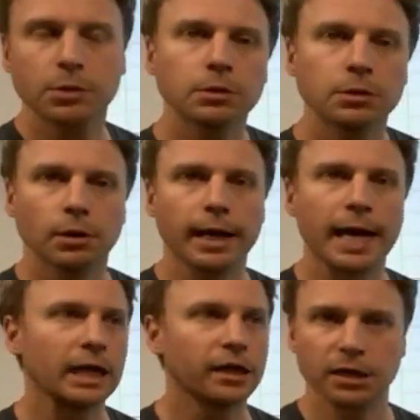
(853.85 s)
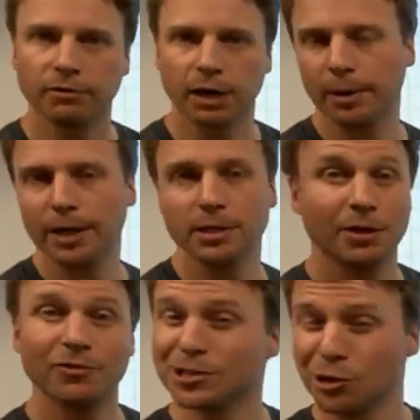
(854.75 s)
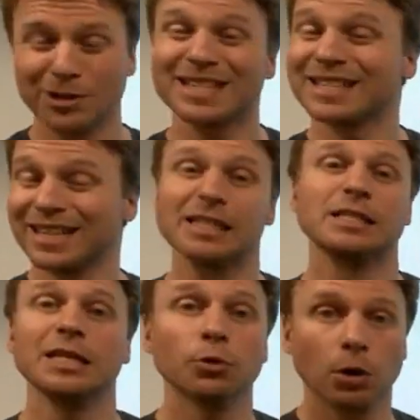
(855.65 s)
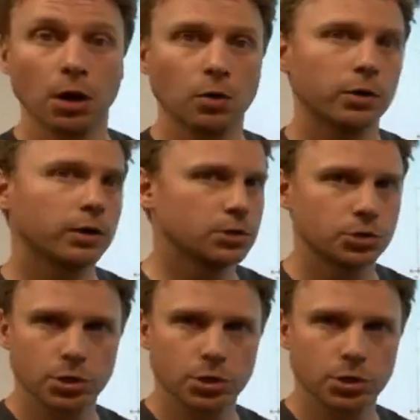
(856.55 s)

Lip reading: right, anything divided by itself, as long as it's not 0, is just